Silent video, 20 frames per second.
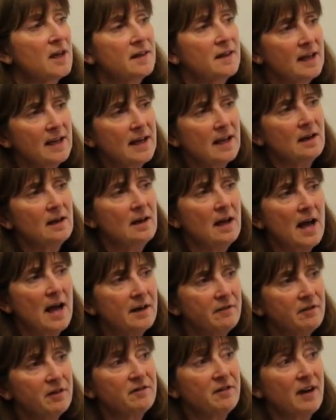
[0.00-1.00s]
They get a
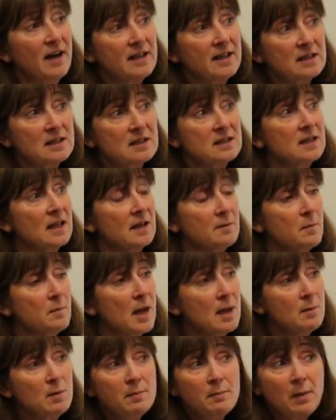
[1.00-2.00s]
lot of advice and
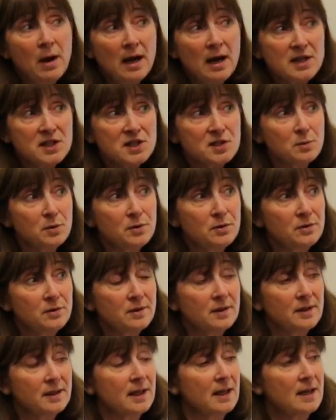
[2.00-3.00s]
maybe possible
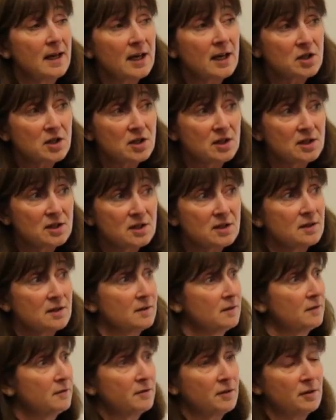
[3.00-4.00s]
connections
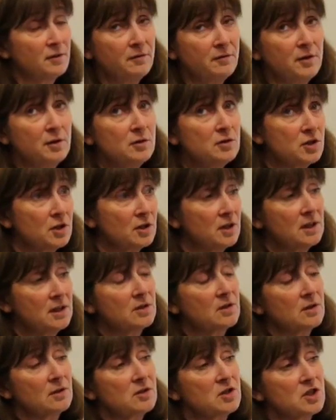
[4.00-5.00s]
for future
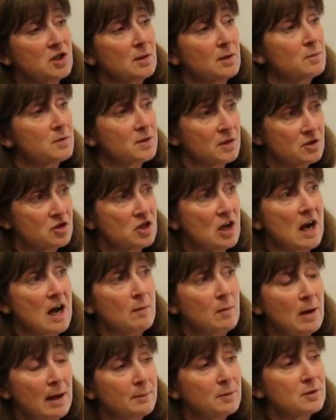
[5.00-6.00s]
internships or
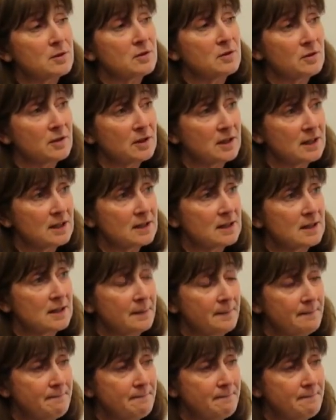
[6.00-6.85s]
job opportunities.